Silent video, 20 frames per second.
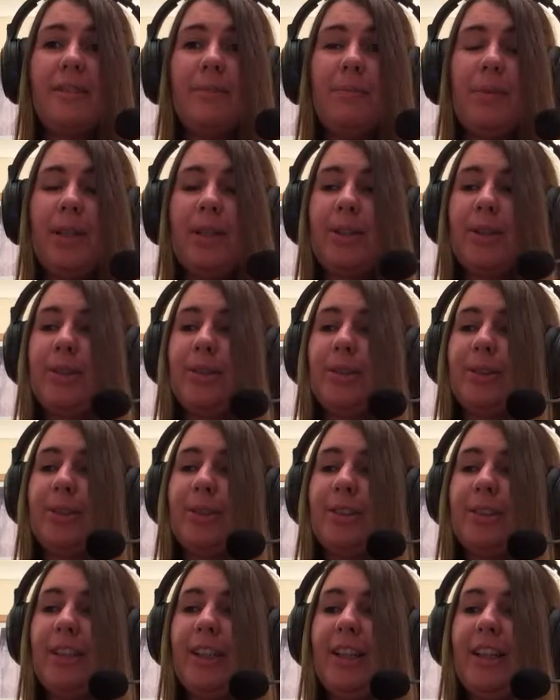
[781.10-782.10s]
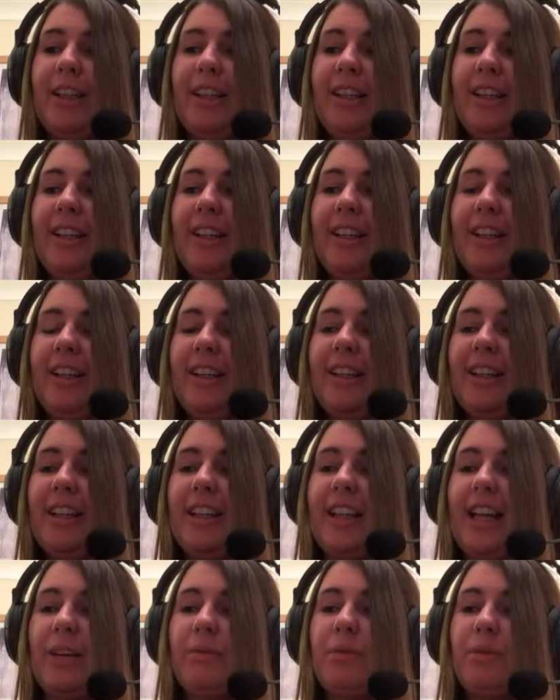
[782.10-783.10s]
because,
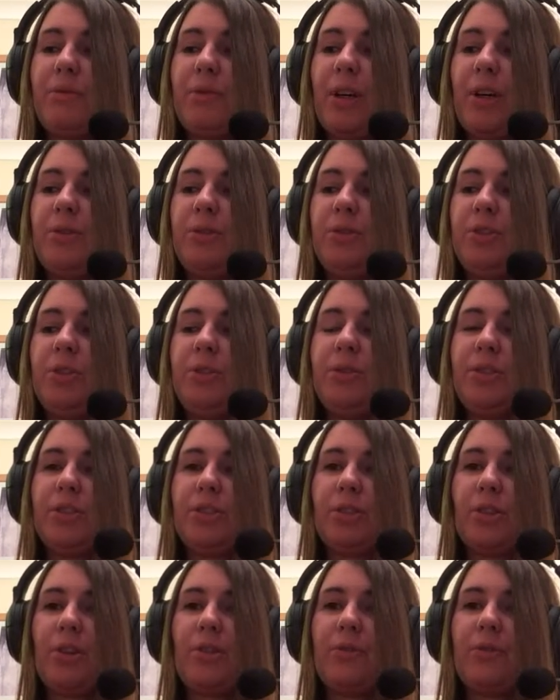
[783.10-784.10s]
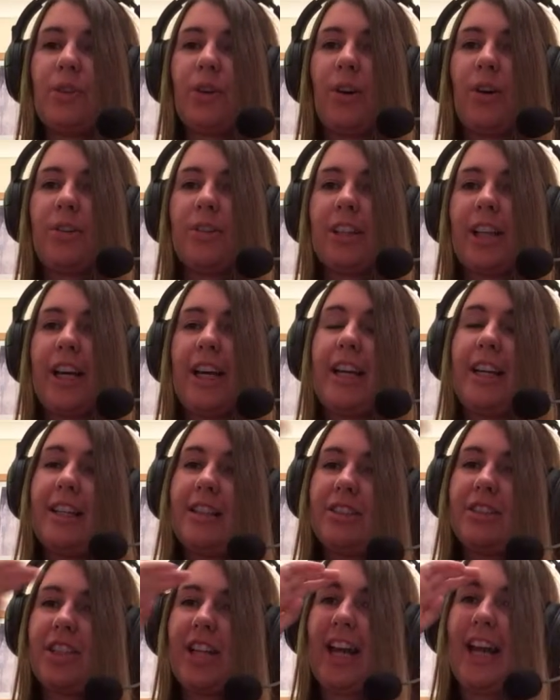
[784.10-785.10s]
like with Rose, you sort of got
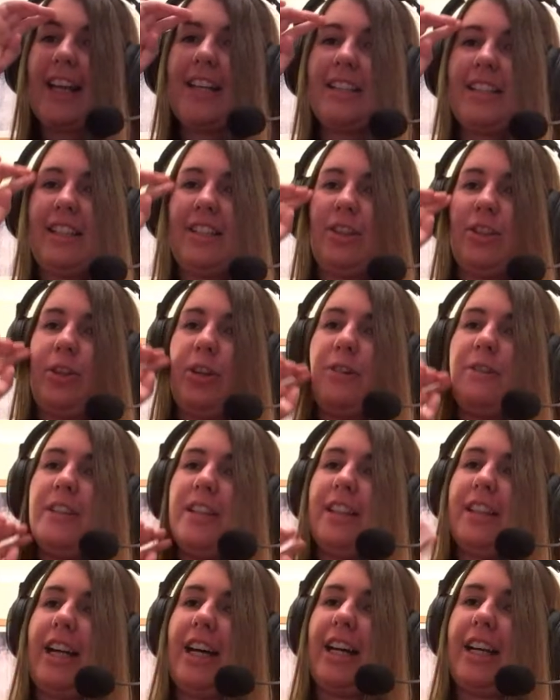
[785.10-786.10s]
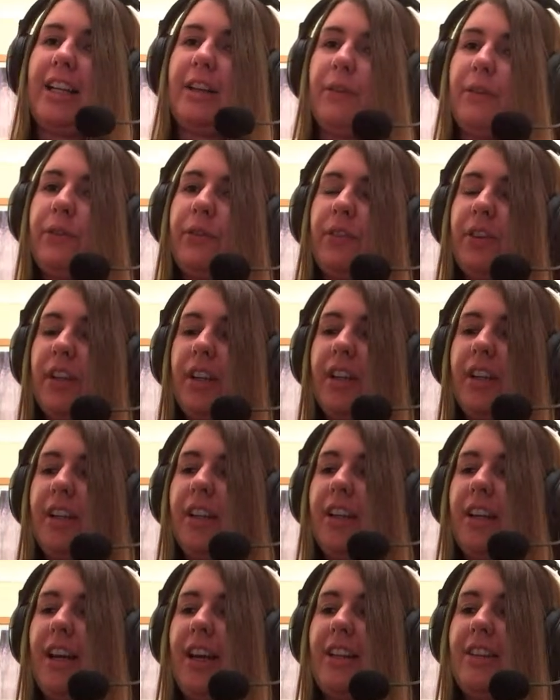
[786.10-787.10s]
like she hated her current life,
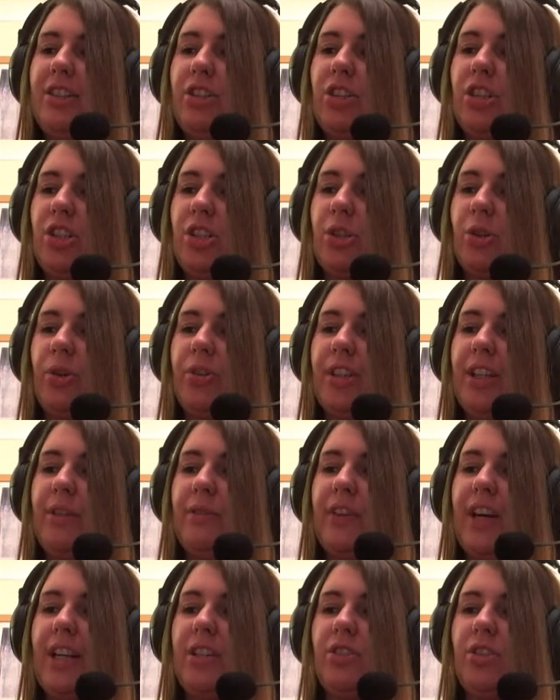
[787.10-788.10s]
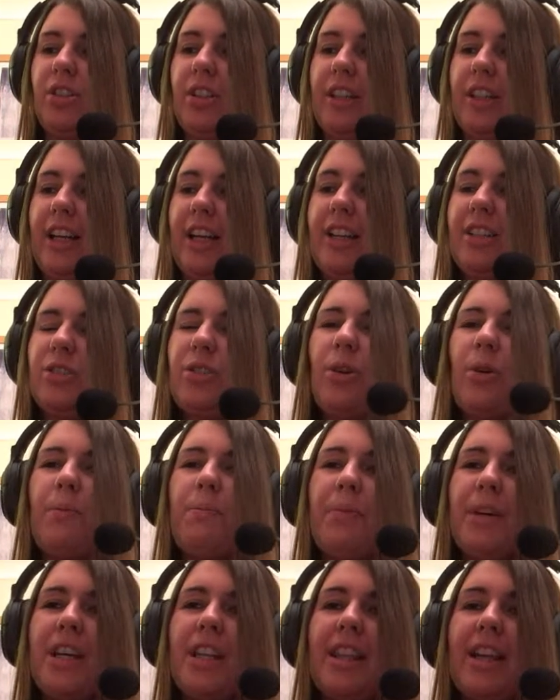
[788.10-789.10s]
and she saw the adventure, and like you've got a
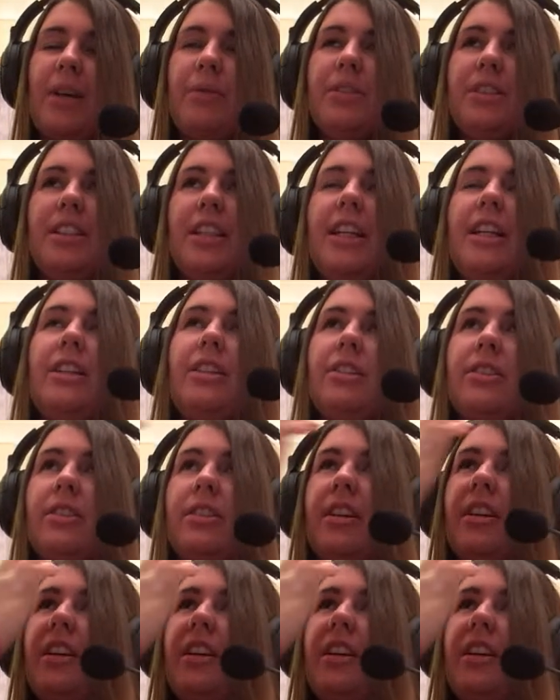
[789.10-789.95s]
bit of that with Tegan.